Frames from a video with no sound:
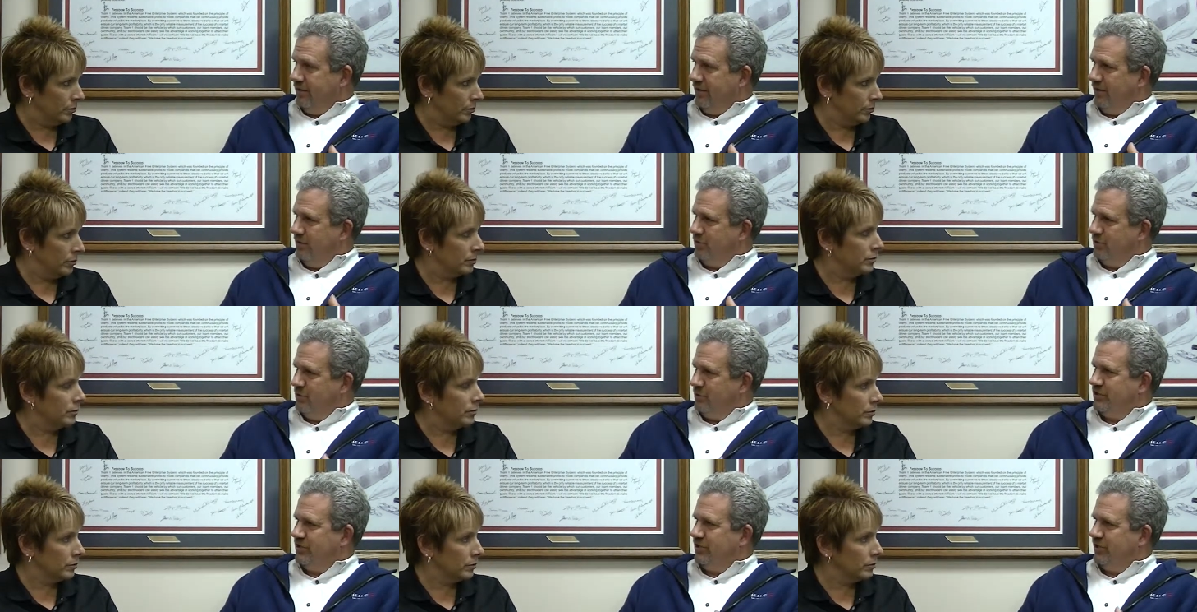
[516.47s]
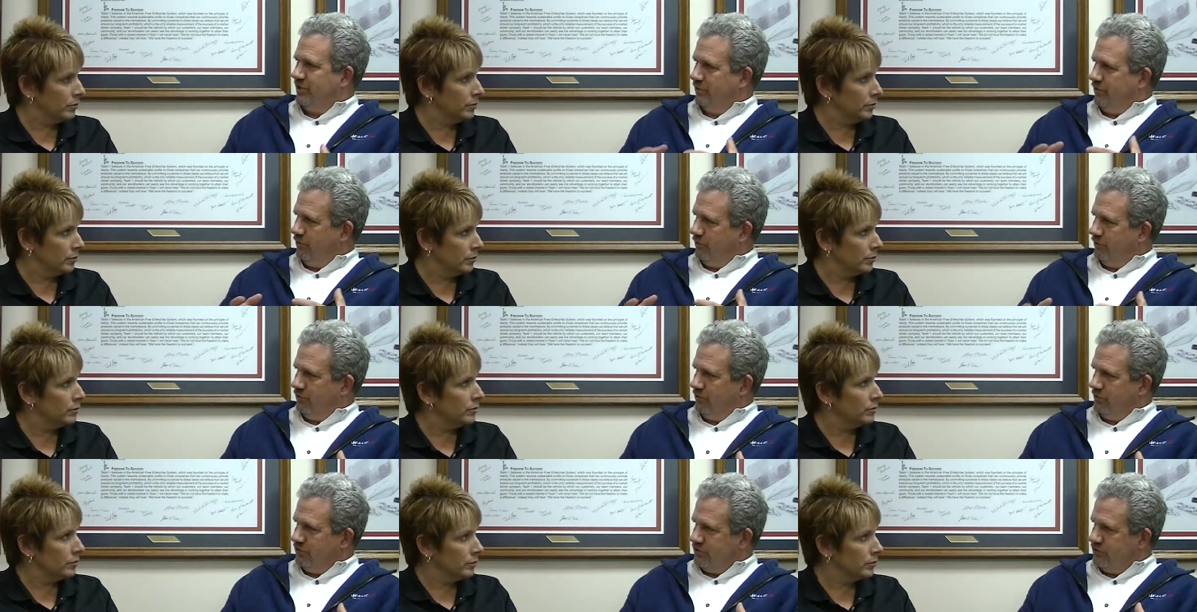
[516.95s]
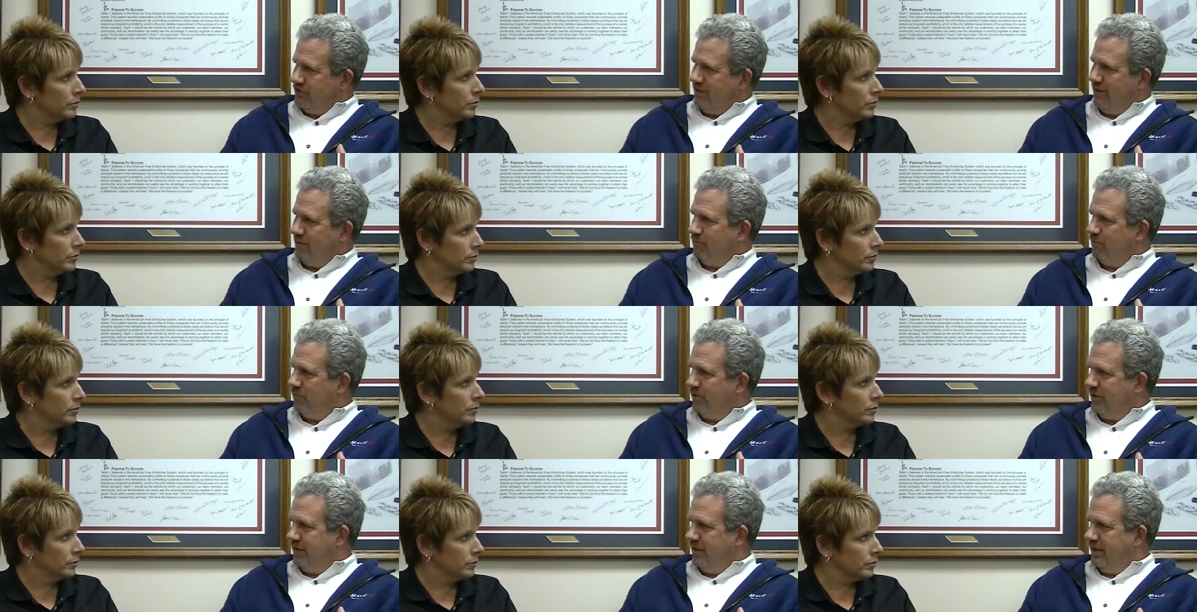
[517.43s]
Speaker 1: in particular
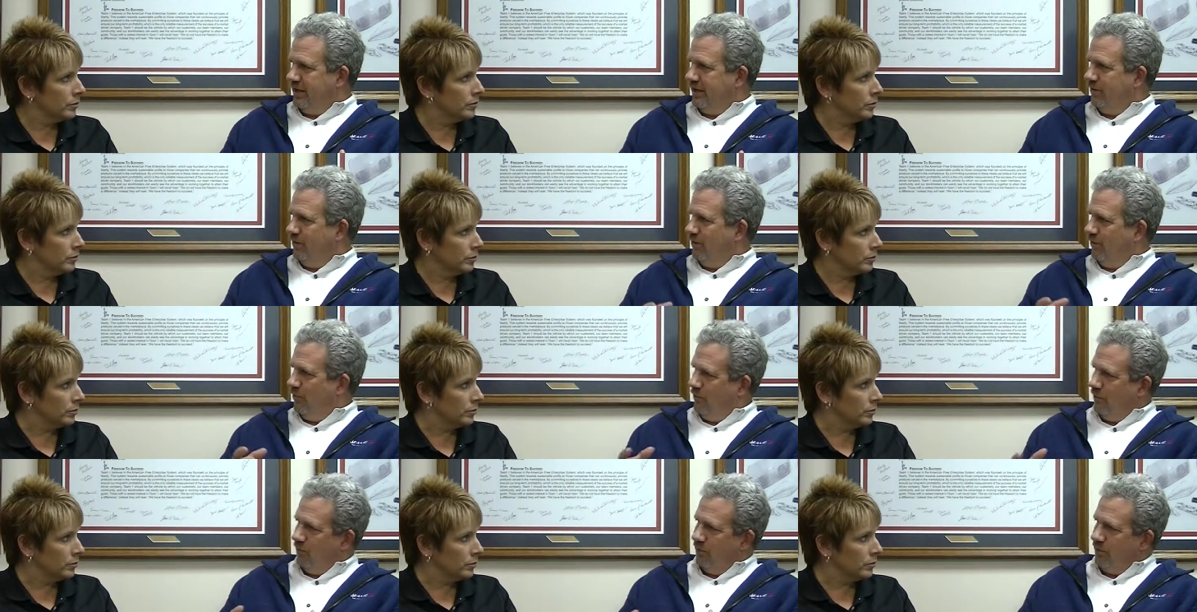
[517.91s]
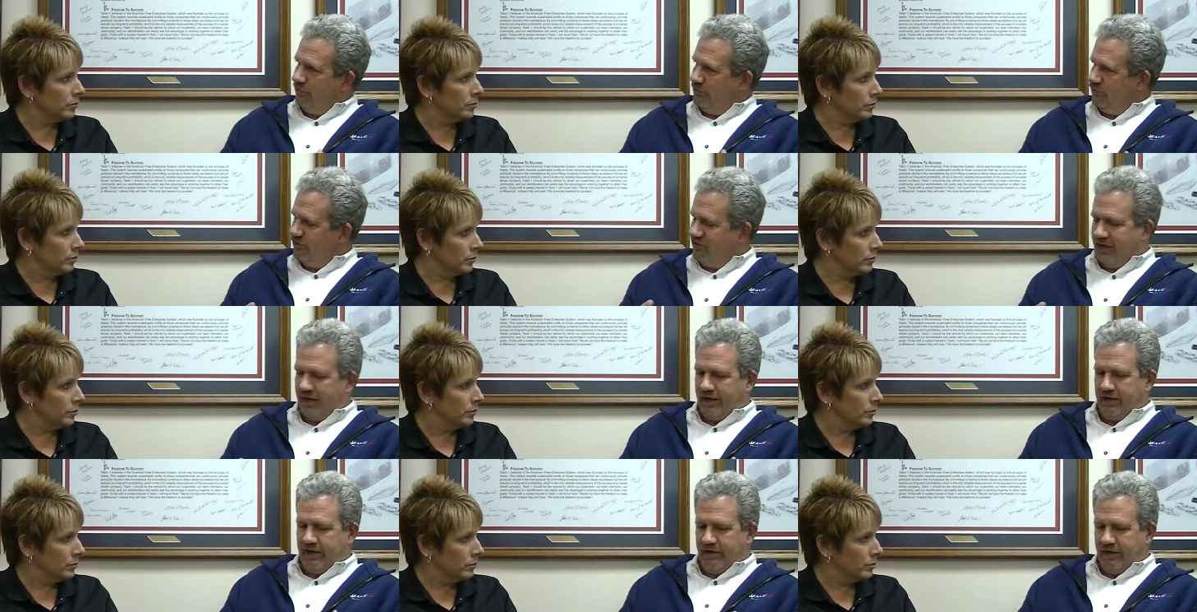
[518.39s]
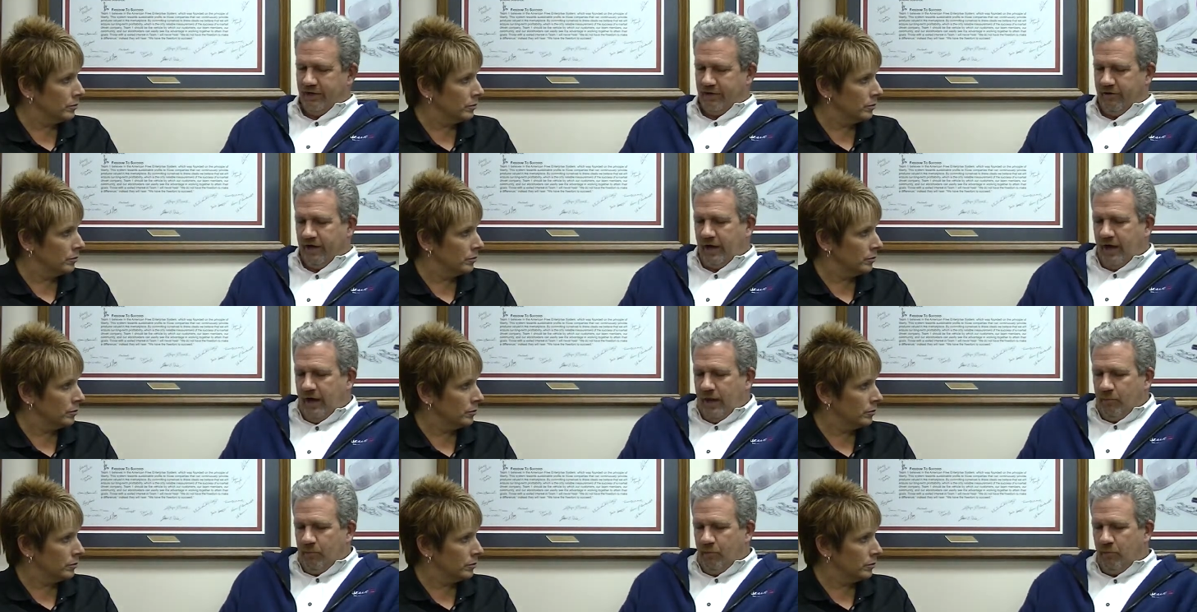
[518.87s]
assembly or
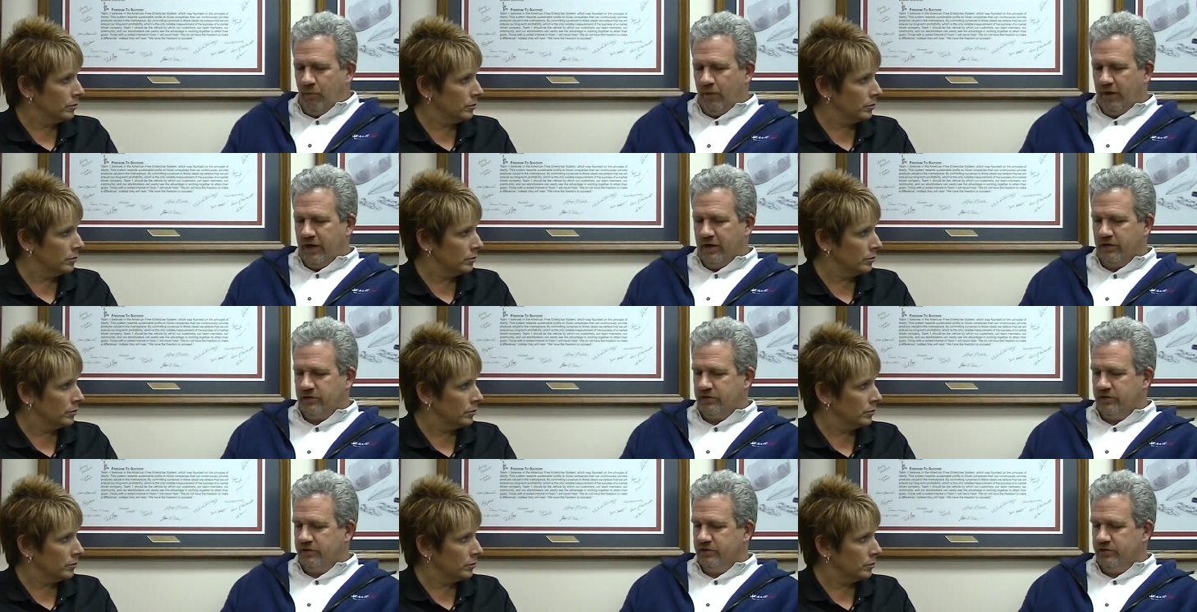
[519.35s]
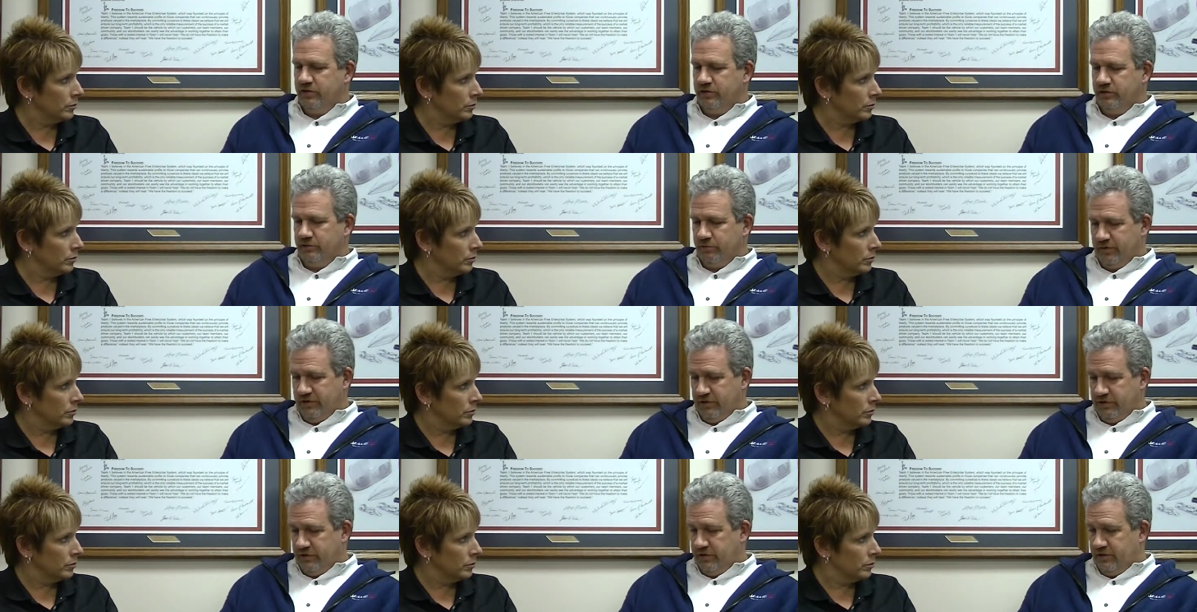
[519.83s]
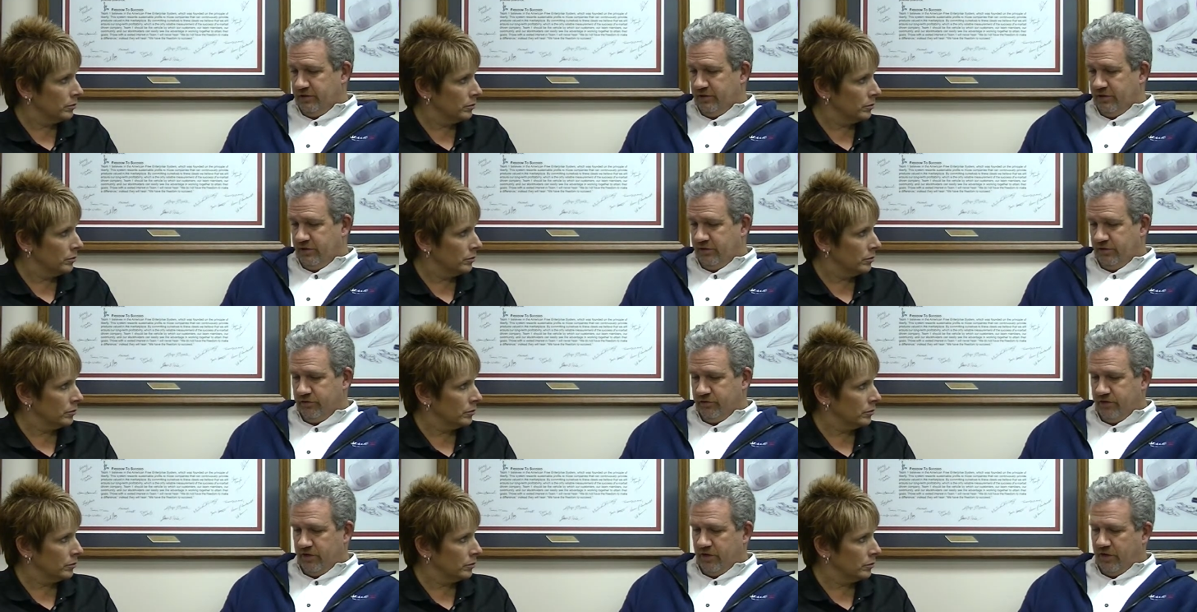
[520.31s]
secondary operations in recent
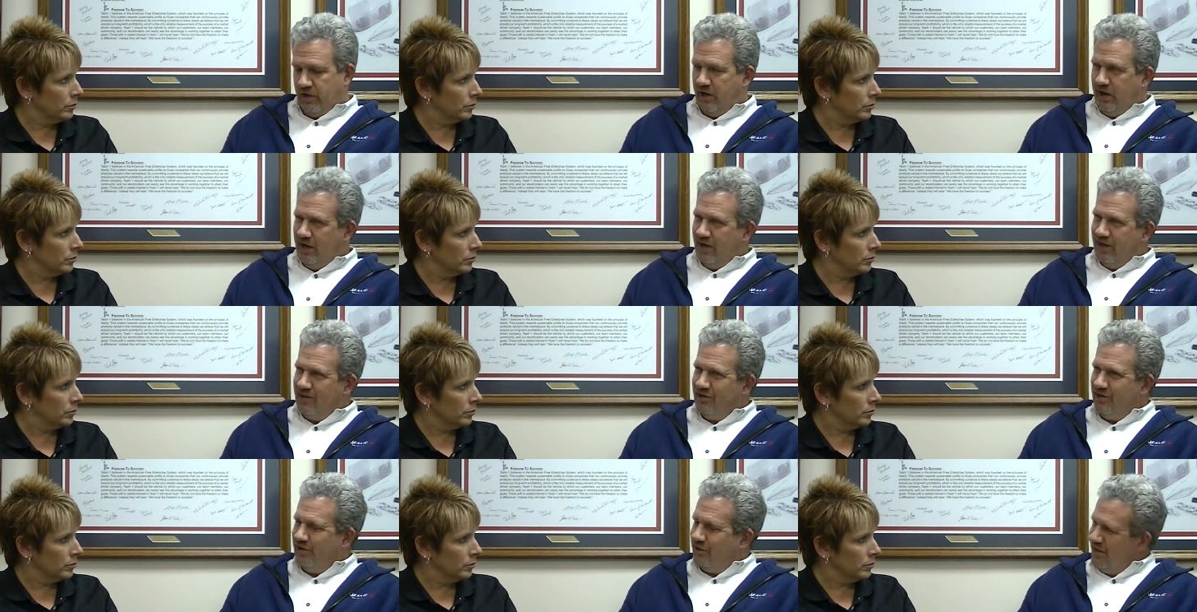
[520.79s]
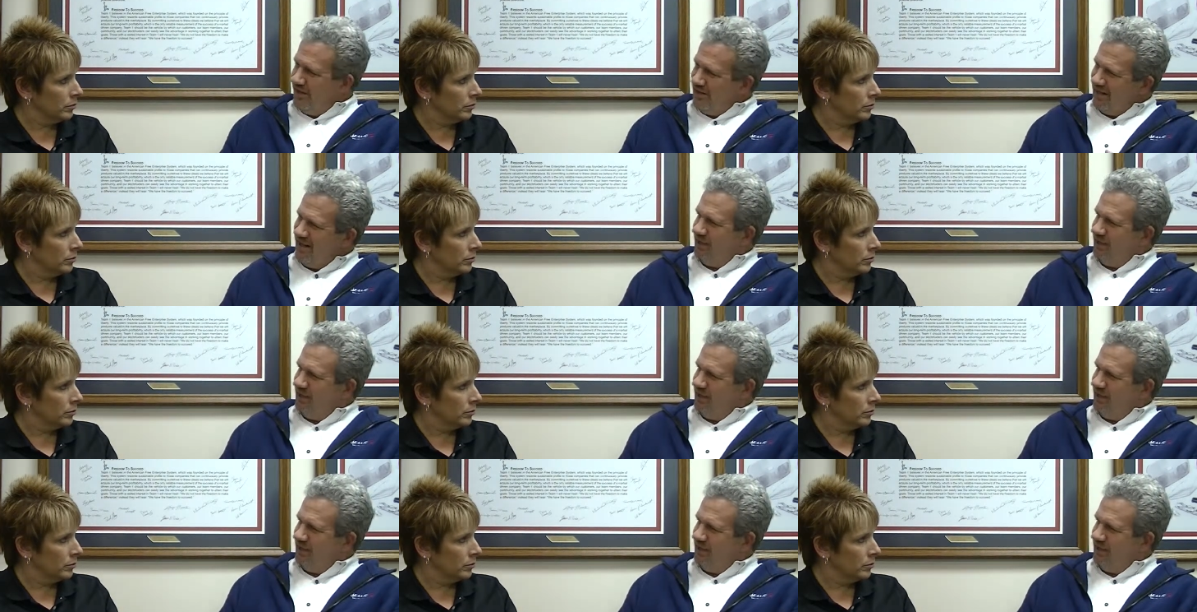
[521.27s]
years. Do you think